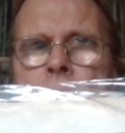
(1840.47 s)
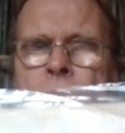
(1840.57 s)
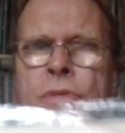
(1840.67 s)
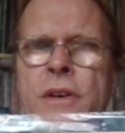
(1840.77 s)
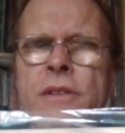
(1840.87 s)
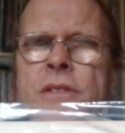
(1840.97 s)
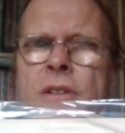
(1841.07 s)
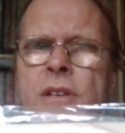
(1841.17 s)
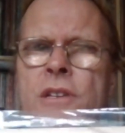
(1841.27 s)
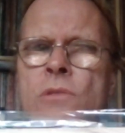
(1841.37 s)
This
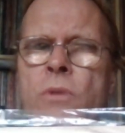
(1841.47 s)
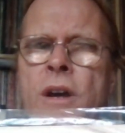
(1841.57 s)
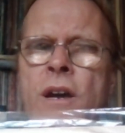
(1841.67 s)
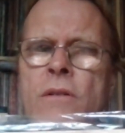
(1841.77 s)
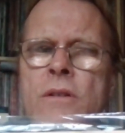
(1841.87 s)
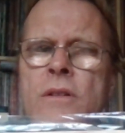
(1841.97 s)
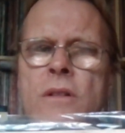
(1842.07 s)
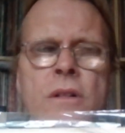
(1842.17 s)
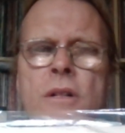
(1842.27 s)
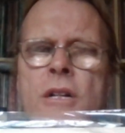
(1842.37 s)
is where
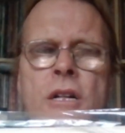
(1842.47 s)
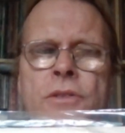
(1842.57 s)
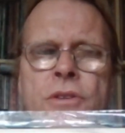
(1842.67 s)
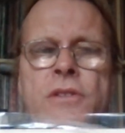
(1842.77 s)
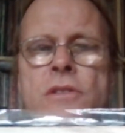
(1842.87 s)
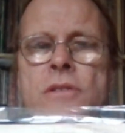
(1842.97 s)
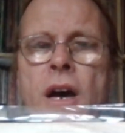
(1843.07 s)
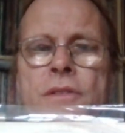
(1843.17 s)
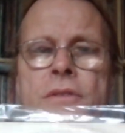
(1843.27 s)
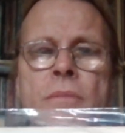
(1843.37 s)
this has
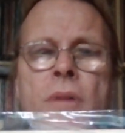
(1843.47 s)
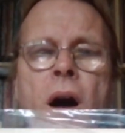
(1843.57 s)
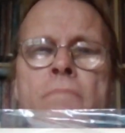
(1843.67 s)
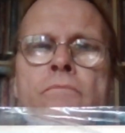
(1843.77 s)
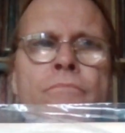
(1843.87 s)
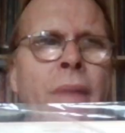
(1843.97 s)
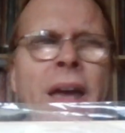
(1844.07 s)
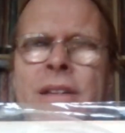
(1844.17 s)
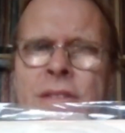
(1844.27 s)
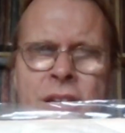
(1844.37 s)
got some
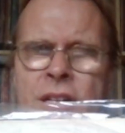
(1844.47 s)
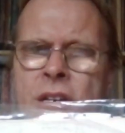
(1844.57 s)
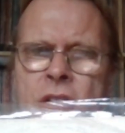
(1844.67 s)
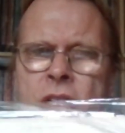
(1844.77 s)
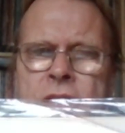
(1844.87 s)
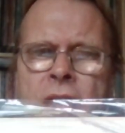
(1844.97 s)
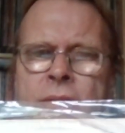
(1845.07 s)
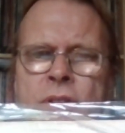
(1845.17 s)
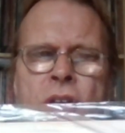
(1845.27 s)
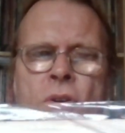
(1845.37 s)
amazing
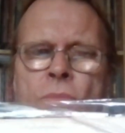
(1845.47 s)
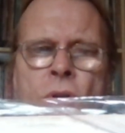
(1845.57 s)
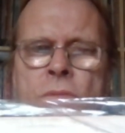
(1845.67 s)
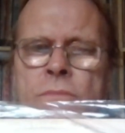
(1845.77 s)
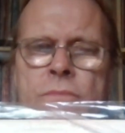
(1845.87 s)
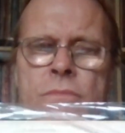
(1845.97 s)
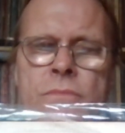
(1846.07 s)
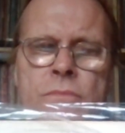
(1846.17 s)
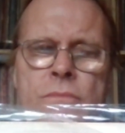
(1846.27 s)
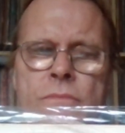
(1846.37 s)
David Gilmour
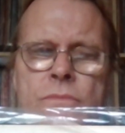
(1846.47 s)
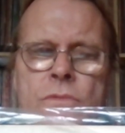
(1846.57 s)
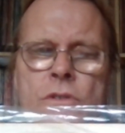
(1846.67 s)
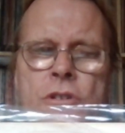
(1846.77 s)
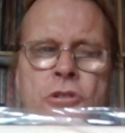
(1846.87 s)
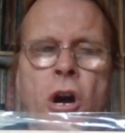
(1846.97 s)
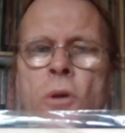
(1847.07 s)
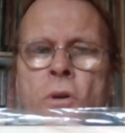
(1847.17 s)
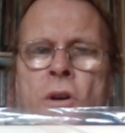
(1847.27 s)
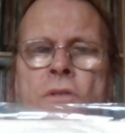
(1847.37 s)

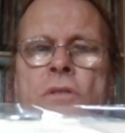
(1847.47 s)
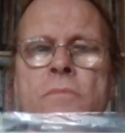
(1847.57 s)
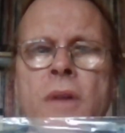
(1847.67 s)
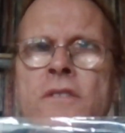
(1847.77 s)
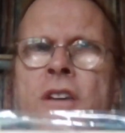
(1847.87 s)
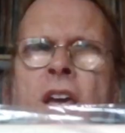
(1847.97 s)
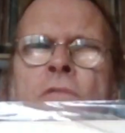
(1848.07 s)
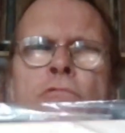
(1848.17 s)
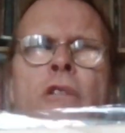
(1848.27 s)
guitar work, just amazing. And